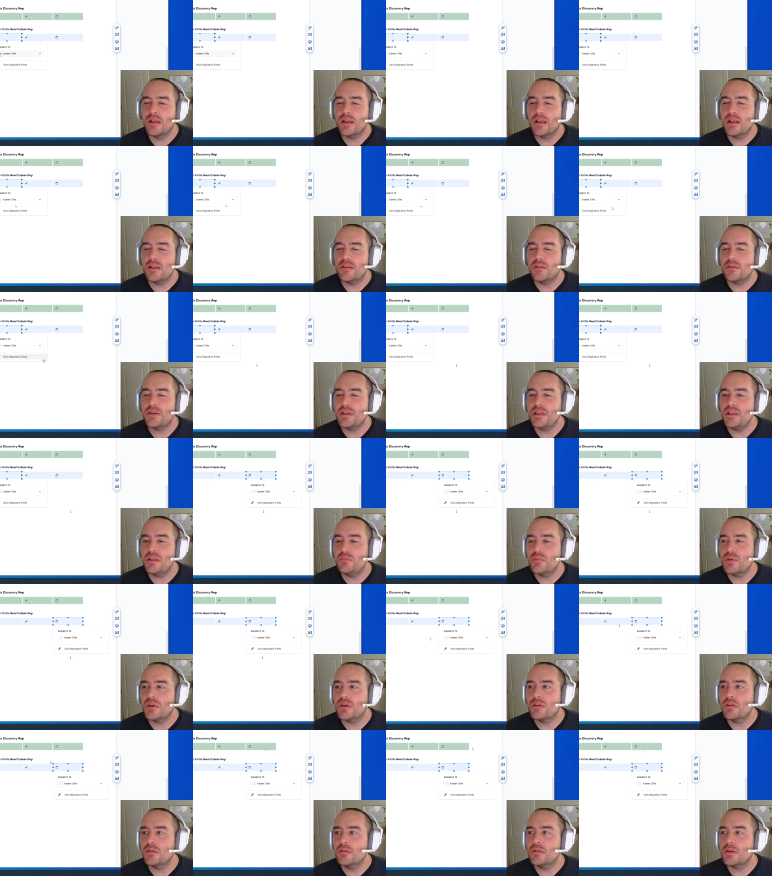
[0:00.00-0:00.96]
and their
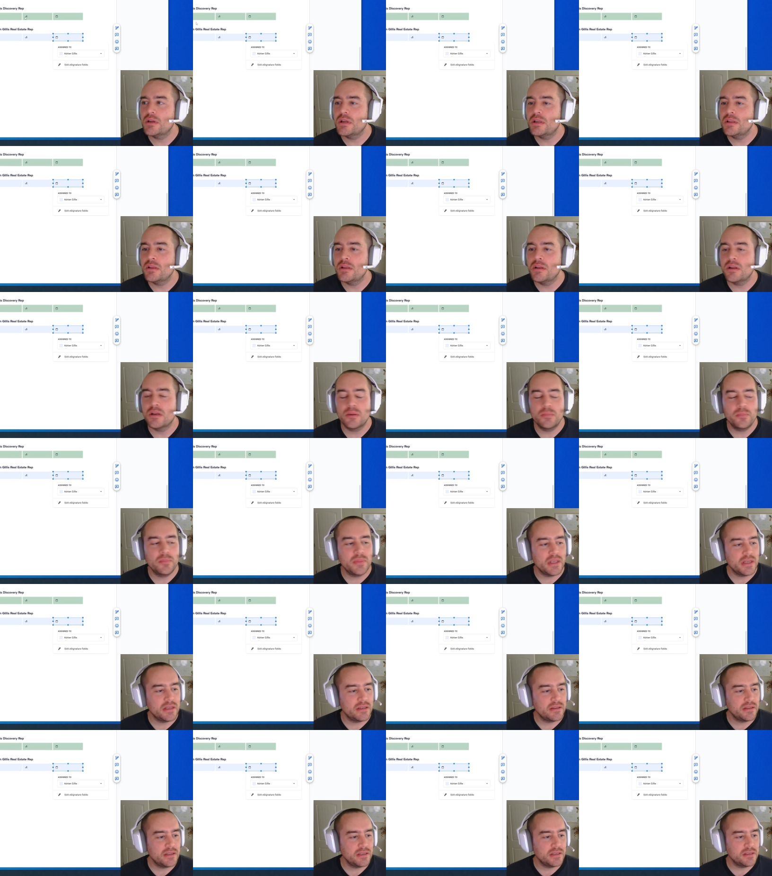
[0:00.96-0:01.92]
email and then
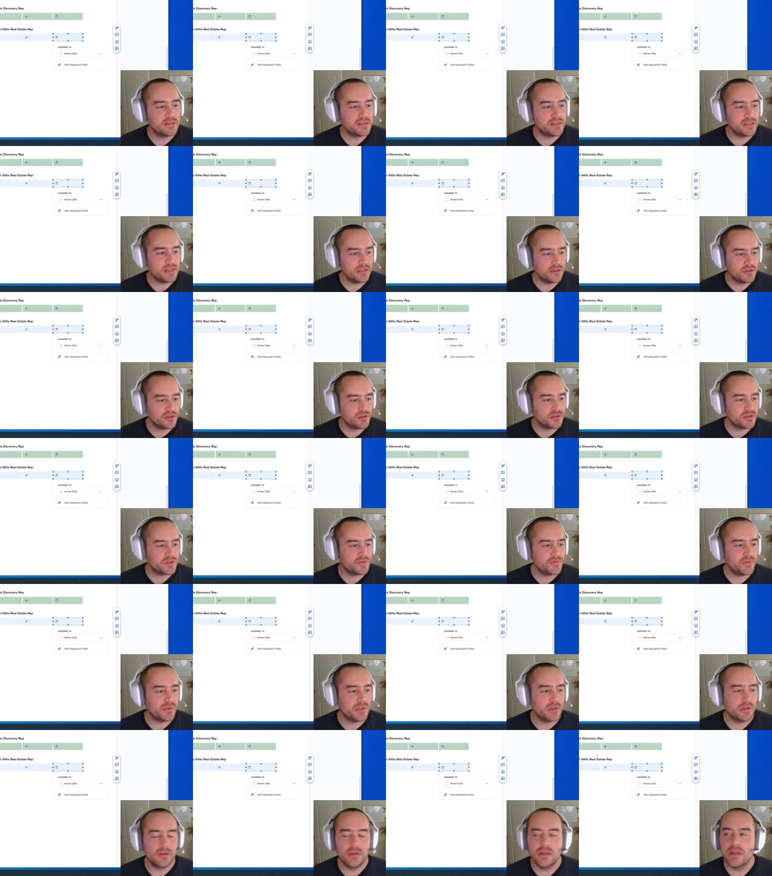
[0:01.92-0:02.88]
update the signatures
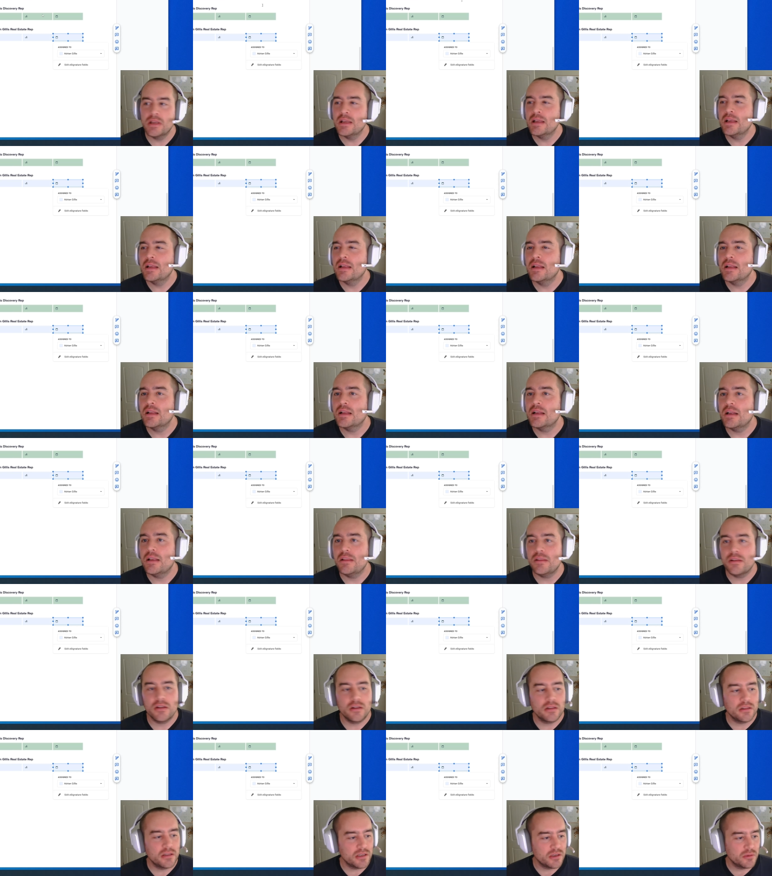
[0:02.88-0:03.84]
field and
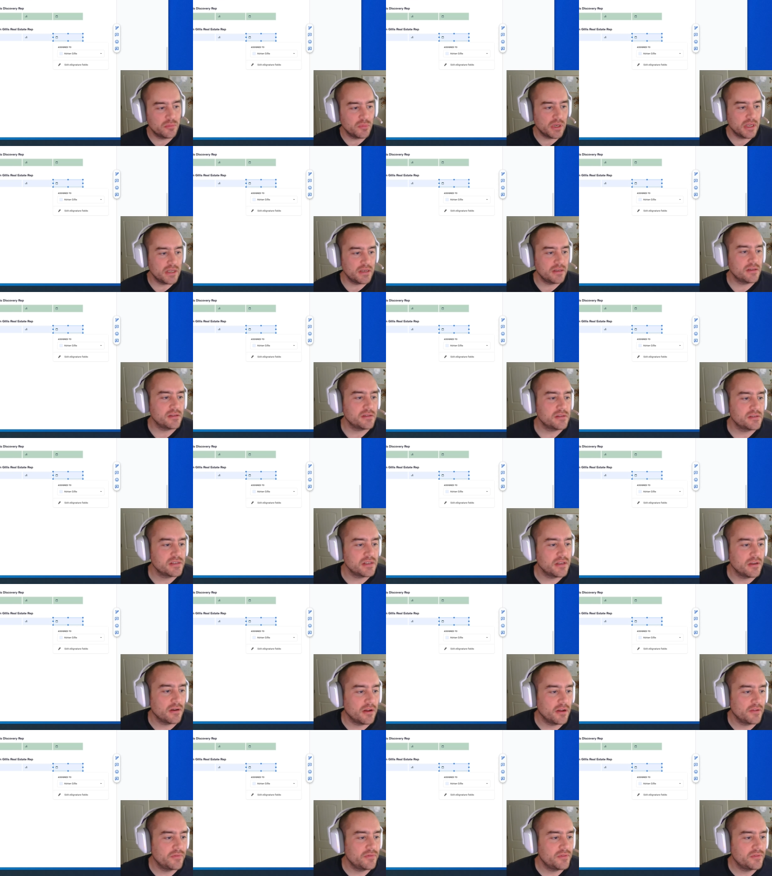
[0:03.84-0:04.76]
then click a button and send